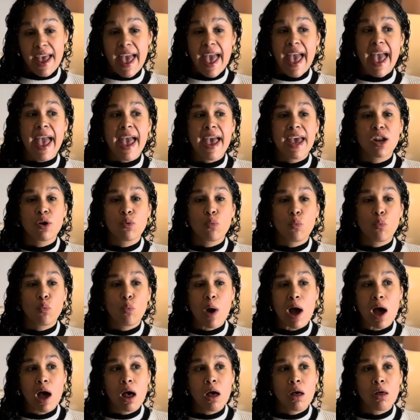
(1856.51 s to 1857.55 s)
And
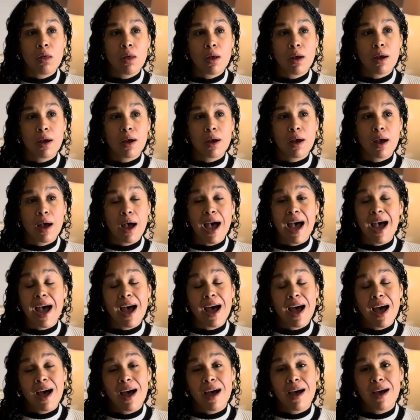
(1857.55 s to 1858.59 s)
while
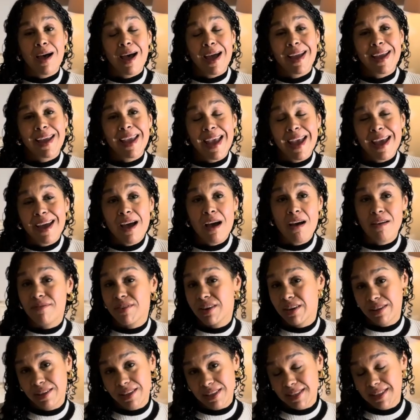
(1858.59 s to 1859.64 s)
I can't
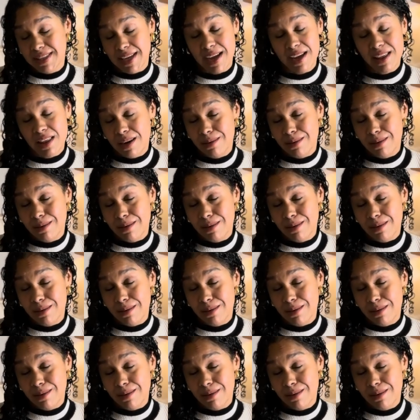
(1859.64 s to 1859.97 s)
confidently say that